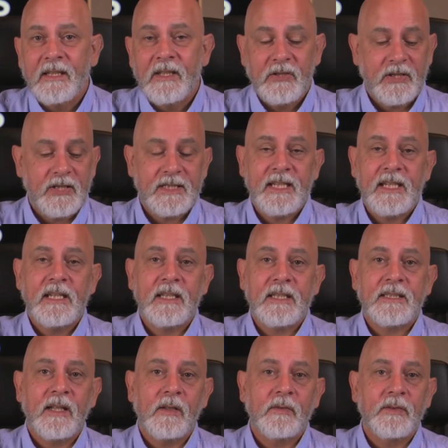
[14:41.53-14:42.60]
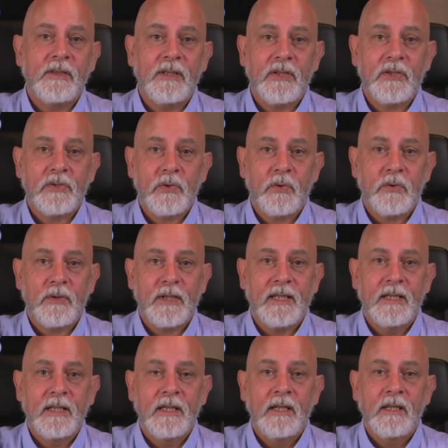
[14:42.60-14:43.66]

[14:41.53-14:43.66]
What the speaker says: to see herself in this story.